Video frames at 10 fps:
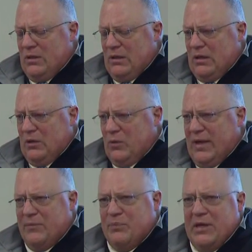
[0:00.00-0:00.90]
Uh, we
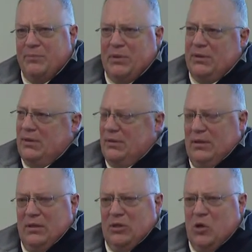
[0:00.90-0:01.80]
had people uh,
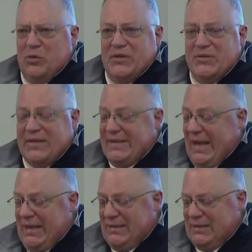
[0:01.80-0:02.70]
loan us a
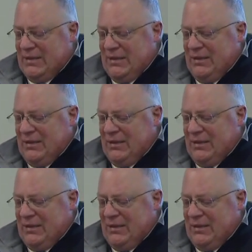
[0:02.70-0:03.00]
tent.